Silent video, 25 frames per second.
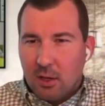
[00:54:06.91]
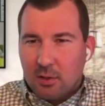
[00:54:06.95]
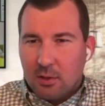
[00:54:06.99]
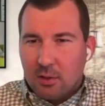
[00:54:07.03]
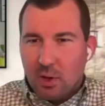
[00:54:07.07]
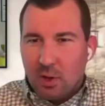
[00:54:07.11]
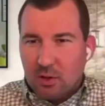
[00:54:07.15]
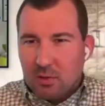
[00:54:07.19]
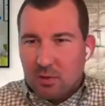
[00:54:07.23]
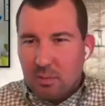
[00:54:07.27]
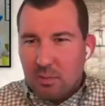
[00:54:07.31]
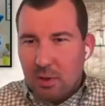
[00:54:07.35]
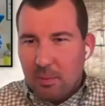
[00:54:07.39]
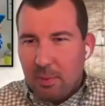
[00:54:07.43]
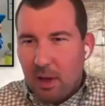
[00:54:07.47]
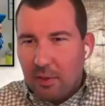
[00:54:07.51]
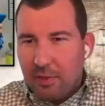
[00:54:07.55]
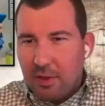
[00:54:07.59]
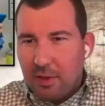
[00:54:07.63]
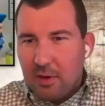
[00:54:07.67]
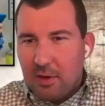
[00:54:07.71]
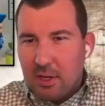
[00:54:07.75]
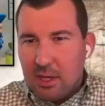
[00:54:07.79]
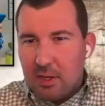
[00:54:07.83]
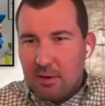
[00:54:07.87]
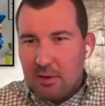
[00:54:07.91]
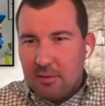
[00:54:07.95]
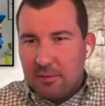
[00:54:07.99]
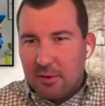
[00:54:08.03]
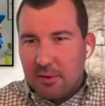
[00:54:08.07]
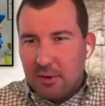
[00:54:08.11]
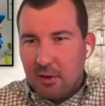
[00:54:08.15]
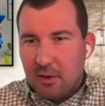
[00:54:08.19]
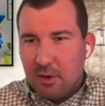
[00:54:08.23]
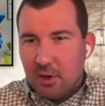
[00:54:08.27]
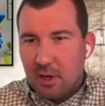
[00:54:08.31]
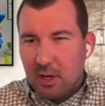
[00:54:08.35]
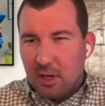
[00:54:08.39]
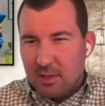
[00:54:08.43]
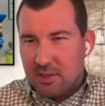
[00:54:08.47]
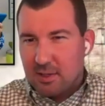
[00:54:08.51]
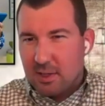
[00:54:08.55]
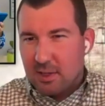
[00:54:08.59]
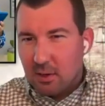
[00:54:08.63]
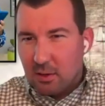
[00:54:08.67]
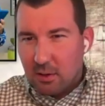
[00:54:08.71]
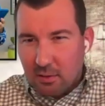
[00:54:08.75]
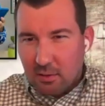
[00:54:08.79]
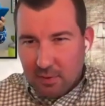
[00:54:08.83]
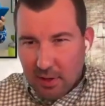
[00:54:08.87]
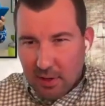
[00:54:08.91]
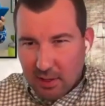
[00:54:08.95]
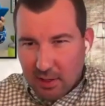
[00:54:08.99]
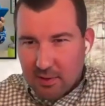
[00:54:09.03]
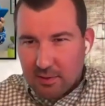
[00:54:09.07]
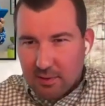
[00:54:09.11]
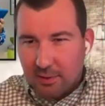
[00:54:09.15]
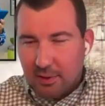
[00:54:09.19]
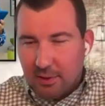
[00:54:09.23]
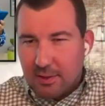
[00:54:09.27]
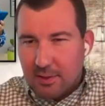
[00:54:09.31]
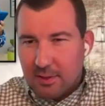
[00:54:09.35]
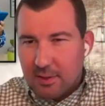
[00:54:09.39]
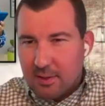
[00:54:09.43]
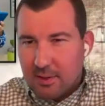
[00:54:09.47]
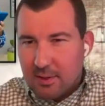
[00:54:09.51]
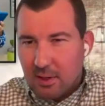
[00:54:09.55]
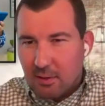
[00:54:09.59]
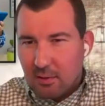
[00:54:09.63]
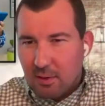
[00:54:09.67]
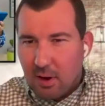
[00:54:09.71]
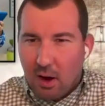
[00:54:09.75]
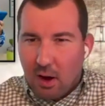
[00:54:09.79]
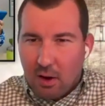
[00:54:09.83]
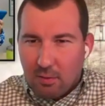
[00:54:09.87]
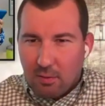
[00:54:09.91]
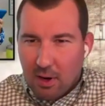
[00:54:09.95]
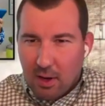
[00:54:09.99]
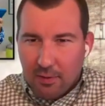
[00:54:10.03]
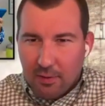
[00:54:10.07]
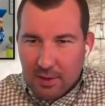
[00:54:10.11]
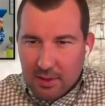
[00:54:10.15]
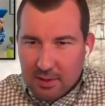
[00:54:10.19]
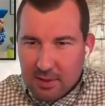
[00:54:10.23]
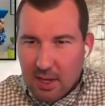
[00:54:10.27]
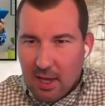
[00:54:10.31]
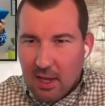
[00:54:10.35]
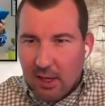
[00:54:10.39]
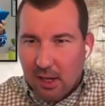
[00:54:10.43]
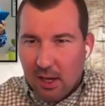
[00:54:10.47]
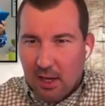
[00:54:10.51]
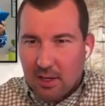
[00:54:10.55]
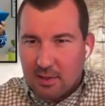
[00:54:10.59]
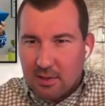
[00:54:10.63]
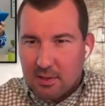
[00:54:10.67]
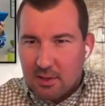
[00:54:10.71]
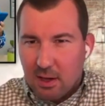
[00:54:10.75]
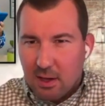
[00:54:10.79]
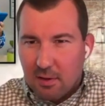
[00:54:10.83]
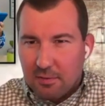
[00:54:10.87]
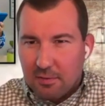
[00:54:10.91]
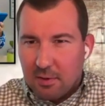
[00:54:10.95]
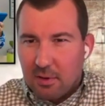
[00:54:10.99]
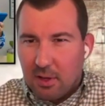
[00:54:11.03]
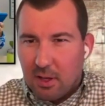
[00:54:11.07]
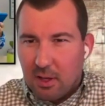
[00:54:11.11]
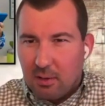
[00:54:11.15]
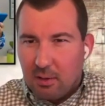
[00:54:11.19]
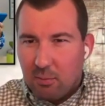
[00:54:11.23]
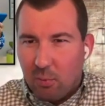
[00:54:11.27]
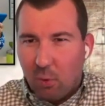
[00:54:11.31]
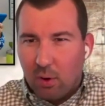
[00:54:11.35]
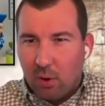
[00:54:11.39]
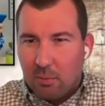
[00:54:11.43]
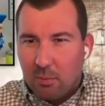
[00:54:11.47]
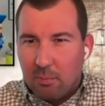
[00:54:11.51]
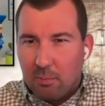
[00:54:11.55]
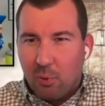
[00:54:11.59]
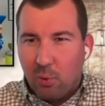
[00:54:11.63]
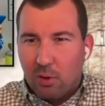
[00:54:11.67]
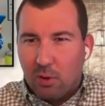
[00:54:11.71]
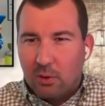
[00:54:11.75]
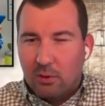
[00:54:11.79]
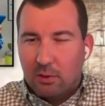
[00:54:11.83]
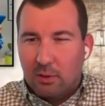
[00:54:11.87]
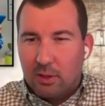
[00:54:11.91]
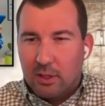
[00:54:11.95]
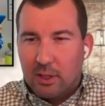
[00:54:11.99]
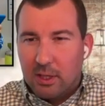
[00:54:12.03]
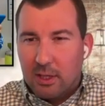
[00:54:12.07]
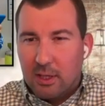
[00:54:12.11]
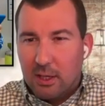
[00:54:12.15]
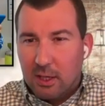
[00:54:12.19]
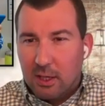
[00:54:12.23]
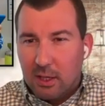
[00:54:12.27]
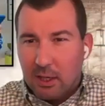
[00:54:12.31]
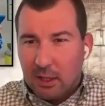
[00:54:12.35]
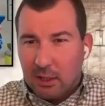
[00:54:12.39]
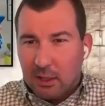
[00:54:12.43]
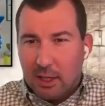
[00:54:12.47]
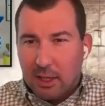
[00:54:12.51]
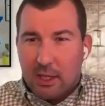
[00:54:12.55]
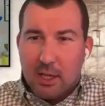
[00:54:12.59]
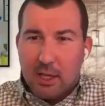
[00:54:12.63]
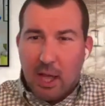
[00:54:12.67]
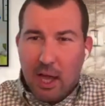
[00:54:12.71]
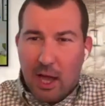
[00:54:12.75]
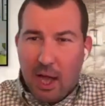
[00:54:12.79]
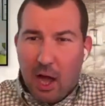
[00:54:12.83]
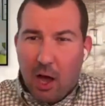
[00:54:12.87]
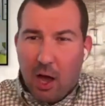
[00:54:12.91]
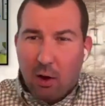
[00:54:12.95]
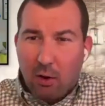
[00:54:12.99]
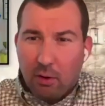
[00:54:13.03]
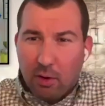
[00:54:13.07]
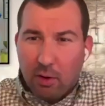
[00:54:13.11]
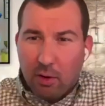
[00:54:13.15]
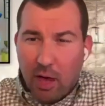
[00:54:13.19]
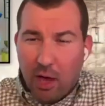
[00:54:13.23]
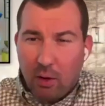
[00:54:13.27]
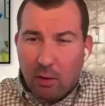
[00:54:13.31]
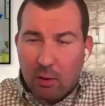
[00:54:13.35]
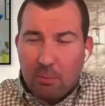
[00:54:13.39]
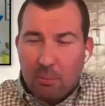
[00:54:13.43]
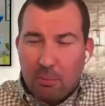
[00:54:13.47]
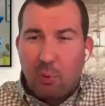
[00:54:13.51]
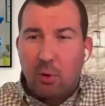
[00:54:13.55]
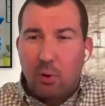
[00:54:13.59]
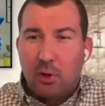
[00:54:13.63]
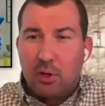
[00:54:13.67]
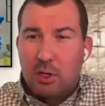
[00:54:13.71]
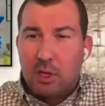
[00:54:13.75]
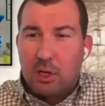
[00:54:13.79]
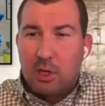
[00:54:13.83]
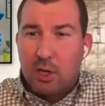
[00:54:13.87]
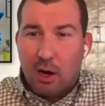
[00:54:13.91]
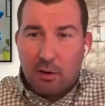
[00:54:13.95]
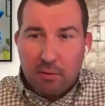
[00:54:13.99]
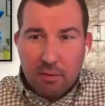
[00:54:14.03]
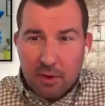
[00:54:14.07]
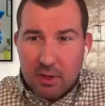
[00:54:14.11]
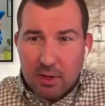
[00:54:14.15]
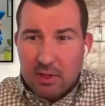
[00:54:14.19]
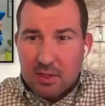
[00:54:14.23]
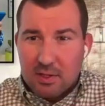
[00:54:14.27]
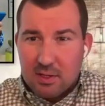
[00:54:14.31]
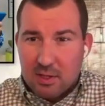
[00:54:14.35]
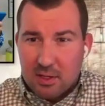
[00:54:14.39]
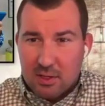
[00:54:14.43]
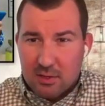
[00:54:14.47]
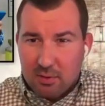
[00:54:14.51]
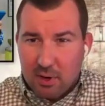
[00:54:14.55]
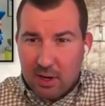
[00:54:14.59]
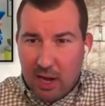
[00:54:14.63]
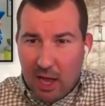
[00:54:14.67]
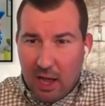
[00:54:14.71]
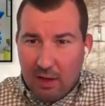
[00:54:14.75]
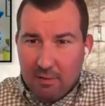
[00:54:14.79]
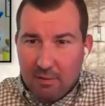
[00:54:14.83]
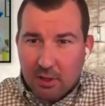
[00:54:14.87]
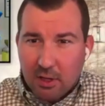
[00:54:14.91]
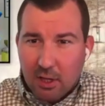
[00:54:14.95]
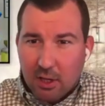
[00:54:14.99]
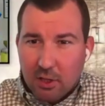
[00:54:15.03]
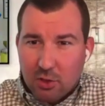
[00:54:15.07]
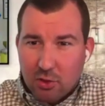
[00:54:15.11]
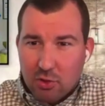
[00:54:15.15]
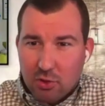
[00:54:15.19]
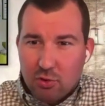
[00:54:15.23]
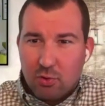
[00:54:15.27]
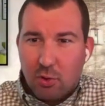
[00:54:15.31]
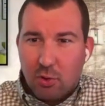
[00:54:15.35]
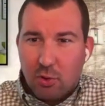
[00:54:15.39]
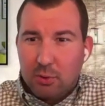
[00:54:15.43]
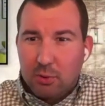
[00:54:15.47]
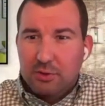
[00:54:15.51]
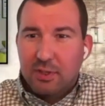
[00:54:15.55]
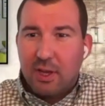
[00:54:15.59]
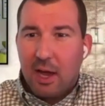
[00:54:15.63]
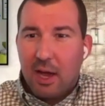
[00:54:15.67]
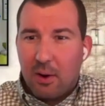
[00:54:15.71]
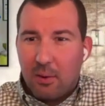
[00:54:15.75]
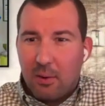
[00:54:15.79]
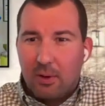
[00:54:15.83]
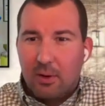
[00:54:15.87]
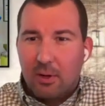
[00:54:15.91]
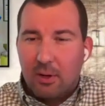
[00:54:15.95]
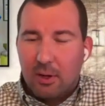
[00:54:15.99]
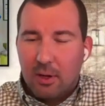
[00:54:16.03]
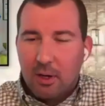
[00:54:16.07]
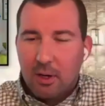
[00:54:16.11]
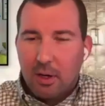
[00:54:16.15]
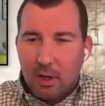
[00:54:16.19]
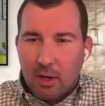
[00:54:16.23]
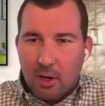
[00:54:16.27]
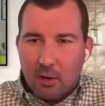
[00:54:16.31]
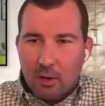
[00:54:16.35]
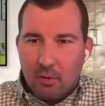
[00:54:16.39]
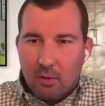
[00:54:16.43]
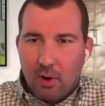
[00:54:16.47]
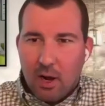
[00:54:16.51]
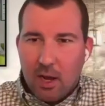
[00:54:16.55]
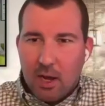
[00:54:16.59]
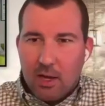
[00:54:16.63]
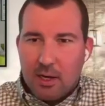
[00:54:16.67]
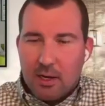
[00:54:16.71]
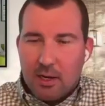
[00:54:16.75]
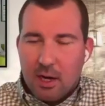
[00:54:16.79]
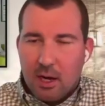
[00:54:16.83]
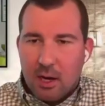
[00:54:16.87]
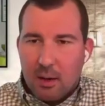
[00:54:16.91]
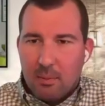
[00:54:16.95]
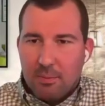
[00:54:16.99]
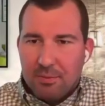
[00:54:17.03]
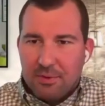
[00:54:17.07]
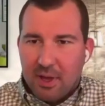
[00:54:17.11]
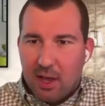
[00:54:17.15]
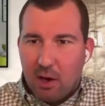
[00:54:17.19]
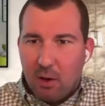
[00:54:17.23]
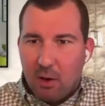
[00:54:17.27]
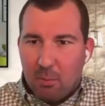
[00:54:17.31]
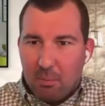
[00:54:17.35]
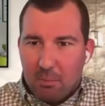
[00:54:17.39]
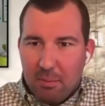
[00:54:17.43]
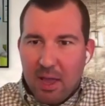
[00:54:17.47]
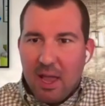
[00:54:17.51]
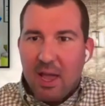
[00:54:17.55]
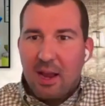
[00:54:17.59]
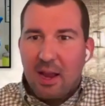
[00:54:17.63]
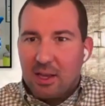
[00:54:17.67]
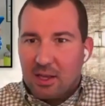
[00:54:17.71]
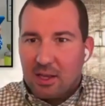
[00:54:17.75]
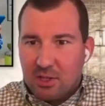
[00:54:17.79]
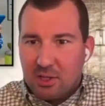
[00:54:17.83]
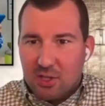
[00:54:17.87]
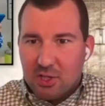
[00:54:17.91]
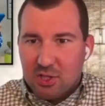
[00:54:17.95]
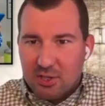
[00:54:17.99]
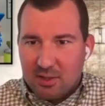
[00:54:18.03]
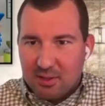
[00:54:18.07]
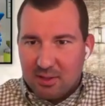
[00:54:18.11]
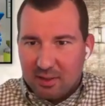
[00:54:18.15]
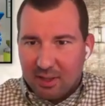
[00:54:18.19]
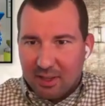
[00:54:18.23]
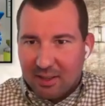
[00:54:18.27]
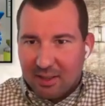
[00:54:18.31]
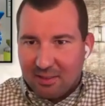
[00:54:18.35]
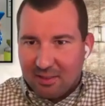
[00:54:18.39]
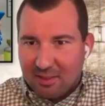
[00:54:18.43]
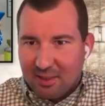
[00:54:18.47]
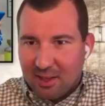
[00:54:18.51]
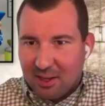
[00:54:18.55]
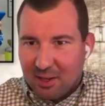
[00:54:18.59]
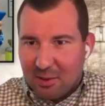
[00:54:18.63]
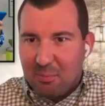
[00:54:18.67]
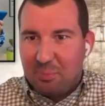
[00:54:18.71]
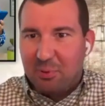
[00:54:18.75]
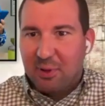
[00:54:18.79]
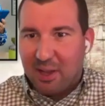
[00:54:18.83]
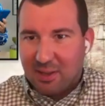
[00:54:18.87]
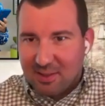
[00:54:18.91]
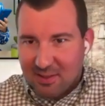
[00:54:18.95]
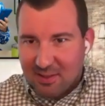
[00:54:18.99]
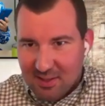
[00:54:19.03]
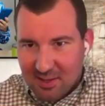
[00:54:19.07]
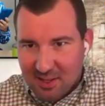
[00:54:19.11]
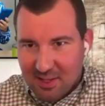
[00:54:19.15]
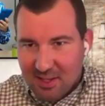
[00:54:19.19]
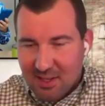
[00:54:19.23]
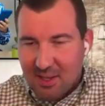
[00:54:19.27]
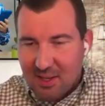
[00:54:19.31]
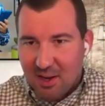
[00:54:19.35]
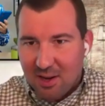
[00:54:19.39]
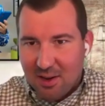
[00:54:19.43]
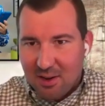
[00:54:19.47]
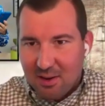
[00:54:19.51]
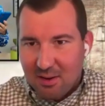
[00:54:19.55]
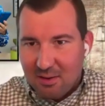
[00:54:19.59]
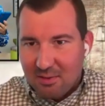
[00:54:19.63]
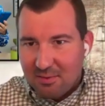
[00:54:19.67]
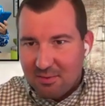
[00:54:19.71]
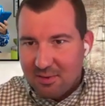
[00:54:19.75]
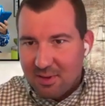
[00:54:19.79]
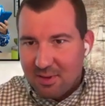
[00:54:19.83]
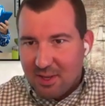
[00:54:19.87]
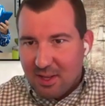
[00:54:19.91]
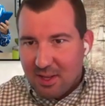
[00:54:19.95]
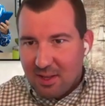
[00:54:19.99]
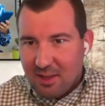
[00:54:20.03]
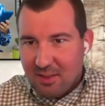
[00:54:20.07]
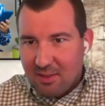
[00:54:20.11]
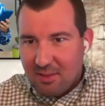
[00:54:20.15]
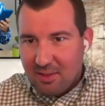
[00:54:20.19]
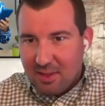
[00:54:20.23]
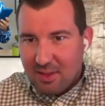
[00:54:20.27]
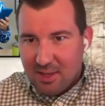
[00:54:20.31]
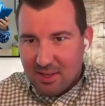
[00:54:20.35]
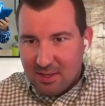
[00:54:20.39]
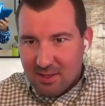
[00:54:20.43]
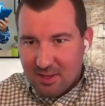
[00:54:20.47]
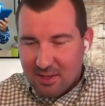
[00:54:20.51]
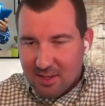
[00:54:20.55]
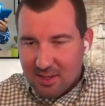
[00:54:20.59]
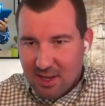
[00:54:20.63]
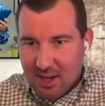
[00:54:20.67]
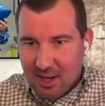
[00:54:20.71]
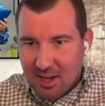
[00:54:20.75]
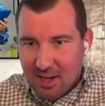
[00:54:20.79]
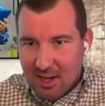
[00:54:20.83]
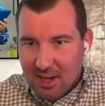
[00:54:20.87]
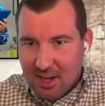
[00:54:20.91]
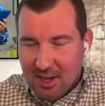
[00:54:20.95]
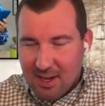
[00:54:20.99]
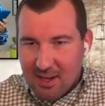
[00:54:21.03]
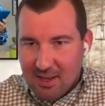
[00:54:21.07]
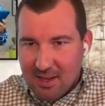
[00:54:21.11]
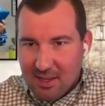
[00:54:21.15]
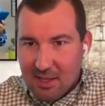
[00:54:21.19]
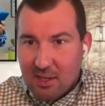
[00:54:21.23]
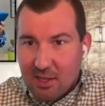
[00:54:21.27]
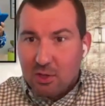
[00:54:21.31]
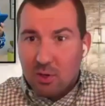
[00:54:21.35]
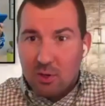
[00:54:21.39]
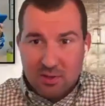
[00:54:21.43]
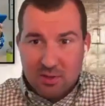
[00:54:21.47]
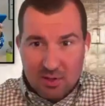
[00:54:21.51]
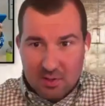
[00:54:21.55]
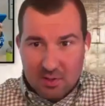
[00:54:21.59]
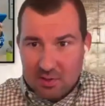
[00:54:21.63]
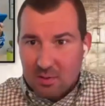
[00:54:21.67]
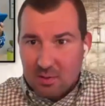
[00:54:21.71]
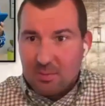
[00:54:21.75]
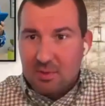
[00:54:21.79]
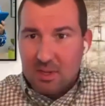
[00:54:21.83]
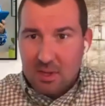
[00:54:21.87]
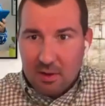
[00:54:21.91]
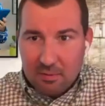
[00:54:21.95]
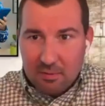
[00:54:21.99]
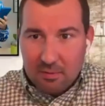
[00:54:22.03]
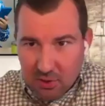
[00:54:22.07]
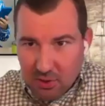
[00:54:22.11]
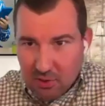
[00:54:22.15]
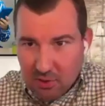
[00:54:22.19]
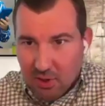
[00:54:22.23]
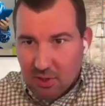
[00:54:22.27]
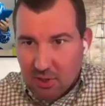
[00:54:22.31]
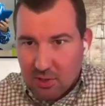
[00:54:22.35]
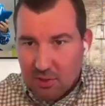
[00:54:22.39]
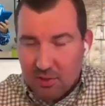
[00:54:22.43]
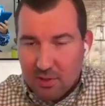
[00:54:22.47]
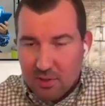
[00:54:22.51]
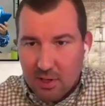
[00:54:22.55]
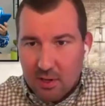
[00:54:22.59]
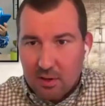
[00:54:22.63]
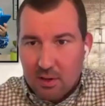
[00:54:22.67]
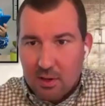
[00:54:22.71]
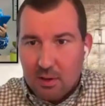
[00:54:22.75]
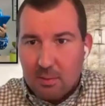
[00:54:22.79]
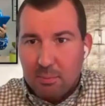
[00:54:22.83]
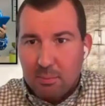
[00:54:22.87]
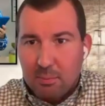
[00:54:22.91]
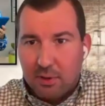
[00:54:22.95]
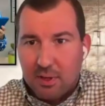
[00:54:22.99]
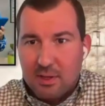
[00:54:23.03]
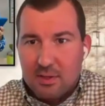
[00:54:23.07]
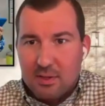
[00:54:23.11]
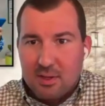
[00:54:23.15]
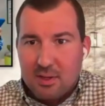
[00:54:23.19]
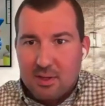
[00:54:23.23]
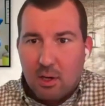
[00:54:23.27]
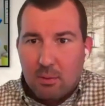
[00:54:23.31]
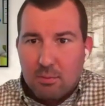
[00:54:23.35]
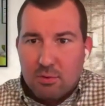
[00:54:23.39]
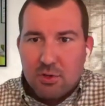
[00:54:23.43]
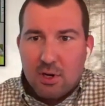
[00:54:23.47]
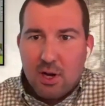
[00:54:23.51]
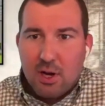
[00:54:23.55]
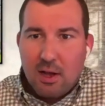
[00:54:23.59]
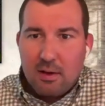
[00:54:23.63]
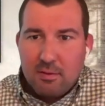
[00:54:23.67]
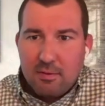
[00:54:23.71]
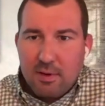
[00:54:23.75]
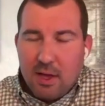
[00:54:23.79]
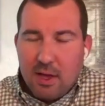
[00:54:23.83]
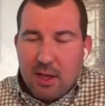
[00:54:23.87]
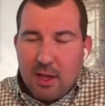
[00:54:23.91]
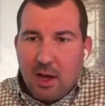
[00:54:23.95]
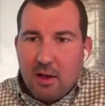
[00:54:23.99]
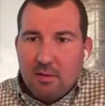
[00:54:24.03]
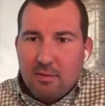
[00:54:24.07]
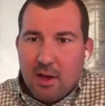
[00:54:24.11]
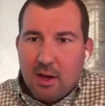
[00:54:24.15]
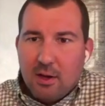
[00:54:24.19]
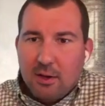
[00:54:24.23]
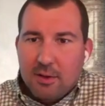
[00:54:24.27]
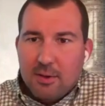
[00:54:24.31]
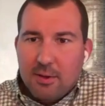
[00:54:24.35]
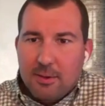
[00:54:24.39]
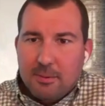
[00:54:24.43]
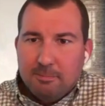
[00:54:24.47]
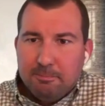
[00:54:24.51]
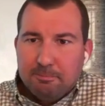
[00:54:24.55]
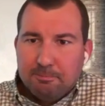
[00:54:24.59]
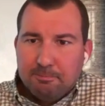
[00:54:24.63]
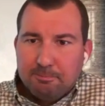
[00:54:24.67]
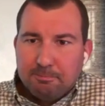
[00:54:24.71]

Talk to me about the need for a center of excellence around this AI stuff, and more importantly, like how important governance is, right? Having a control tower, right, to help manage like the complexity of these ecosystems and infrastructures that are in place to help drive AI value.